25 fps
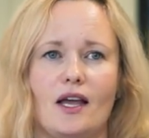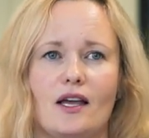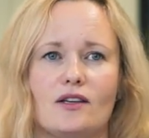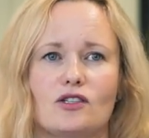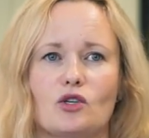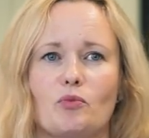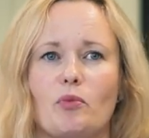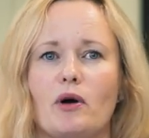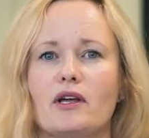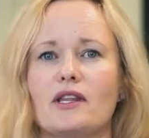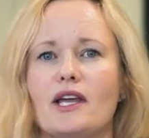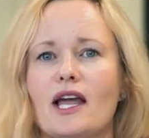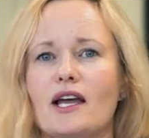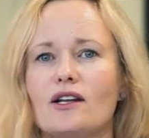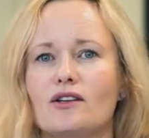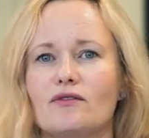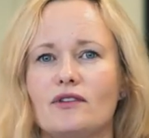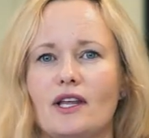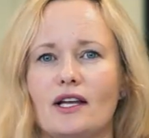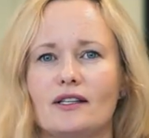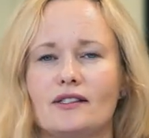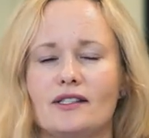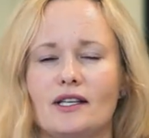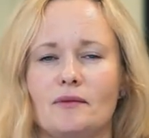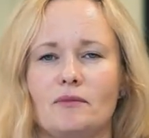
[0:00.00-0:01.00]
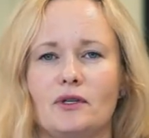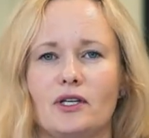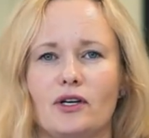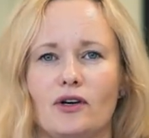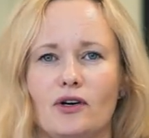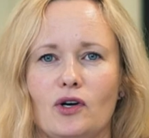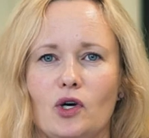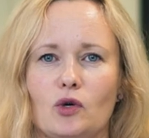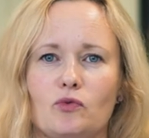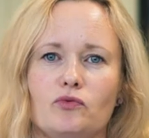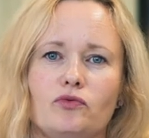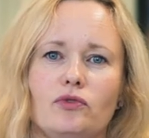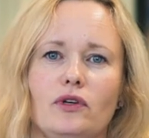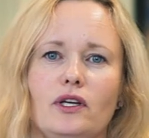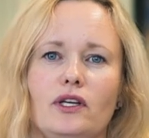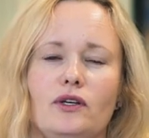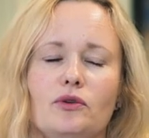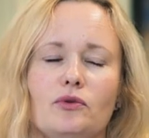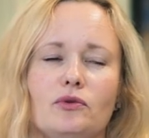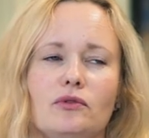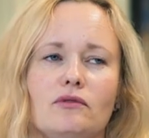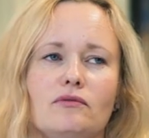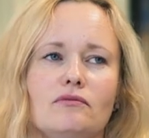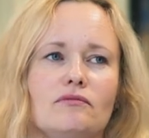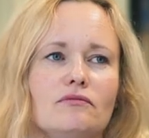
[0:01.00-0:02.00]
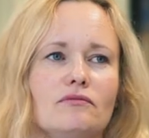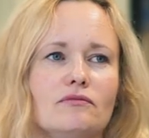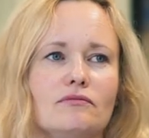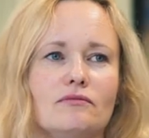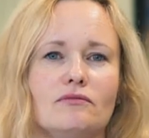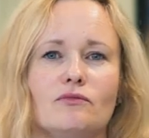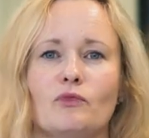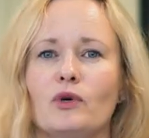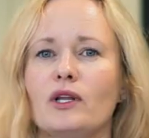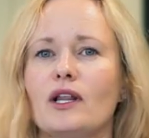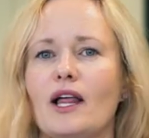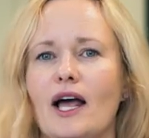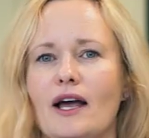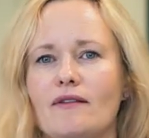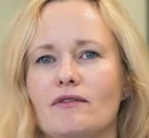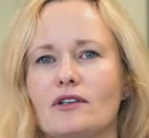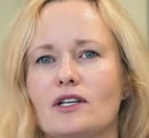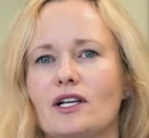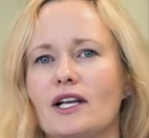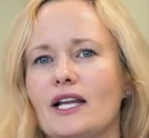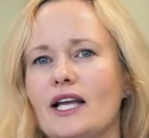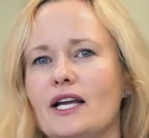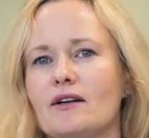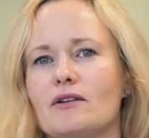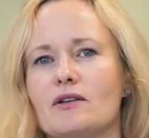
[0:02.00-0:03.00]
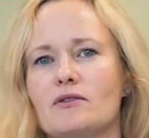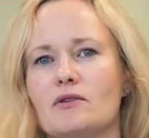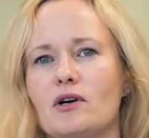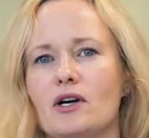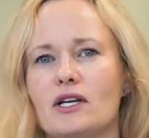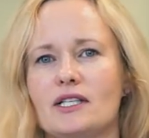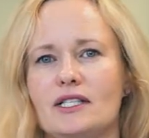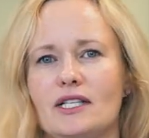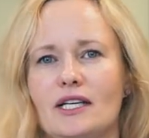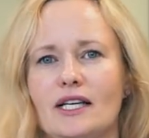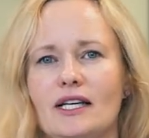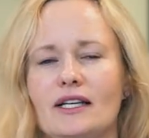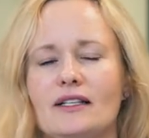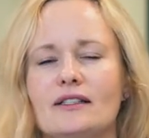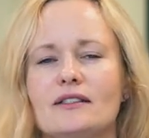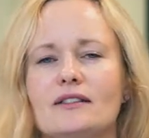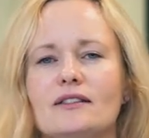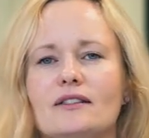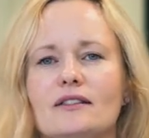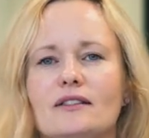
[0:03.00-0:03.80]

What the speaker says: So by the end of that seminar, hopefully, you will have a clearer idea